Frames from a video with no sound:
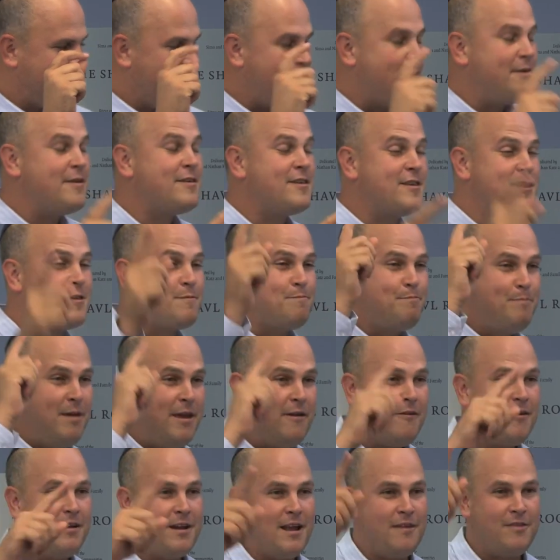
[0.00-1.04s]
the
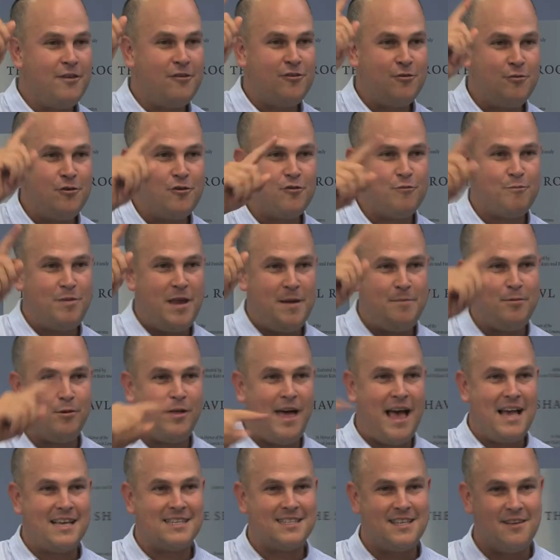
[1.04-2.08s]
spirit of the Jewish people
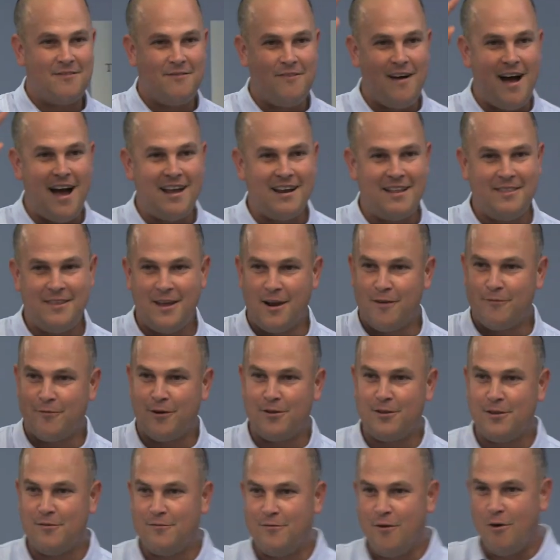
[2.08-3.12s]
as divine, and therefore
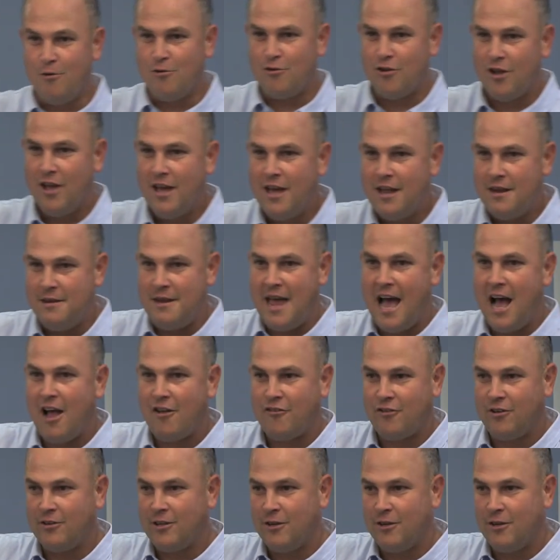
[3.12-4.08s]
devo- national